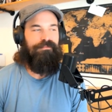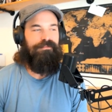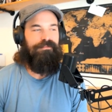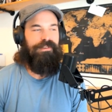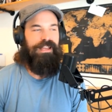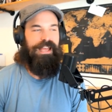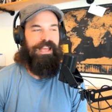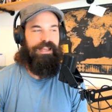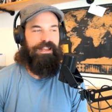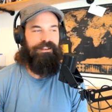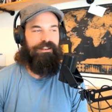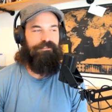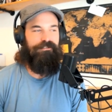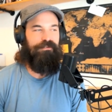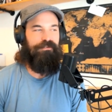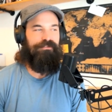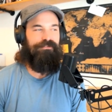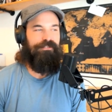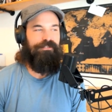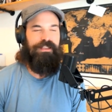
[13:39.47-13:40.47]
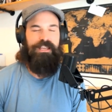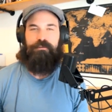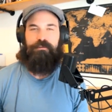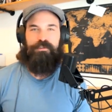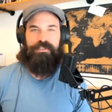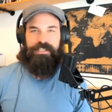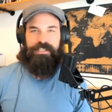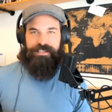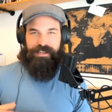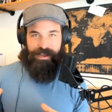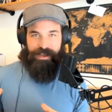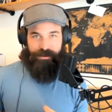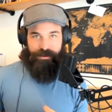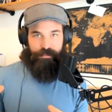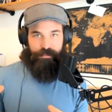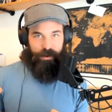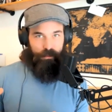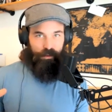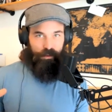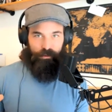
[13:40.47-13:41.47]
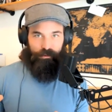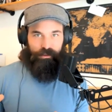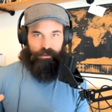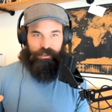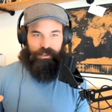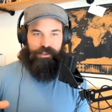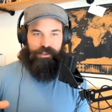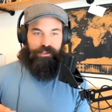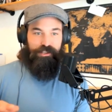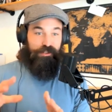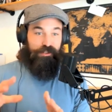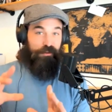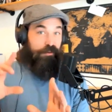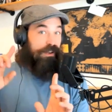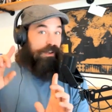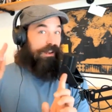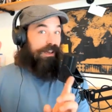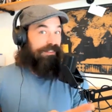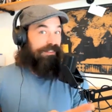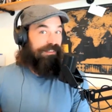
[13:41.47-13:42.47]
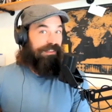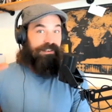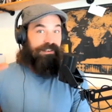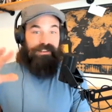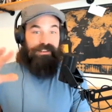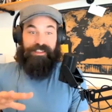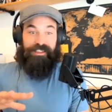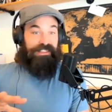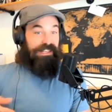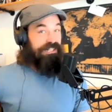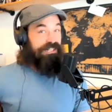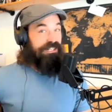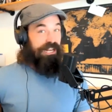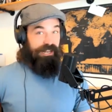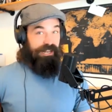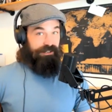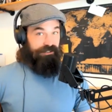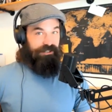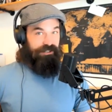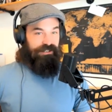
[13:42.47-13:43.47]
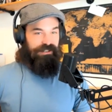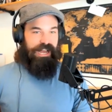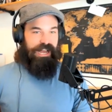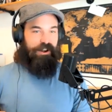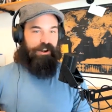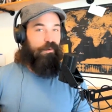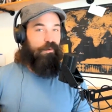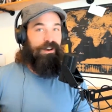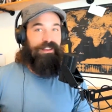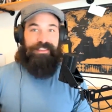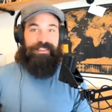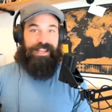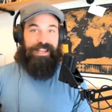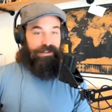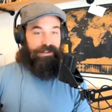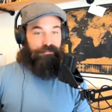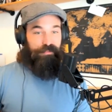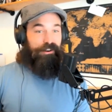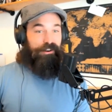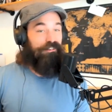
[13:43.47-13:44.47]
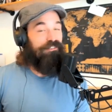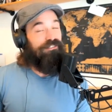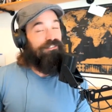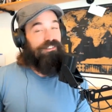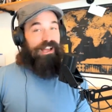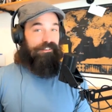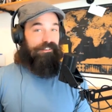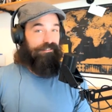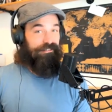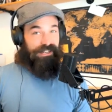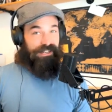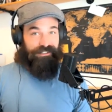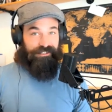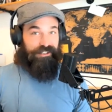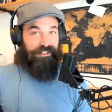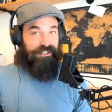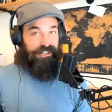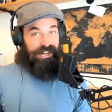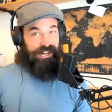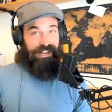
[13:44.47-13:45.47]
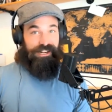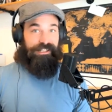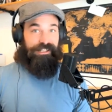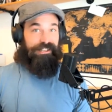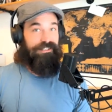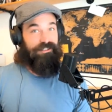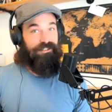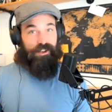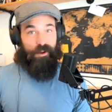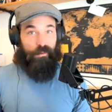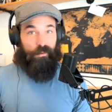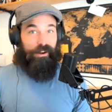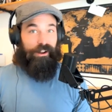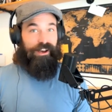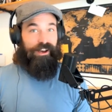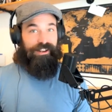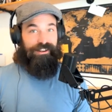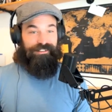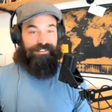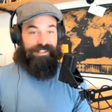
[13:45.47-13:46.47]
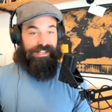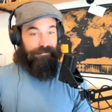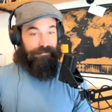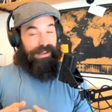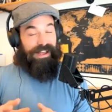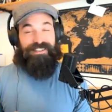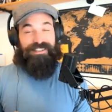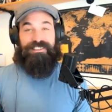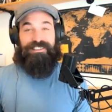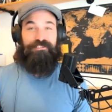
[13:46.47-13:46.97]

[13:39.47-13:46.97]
and it was it was a time bubble so nothing nothing changed i don't want any butterfly effect shenanigans going on like back to the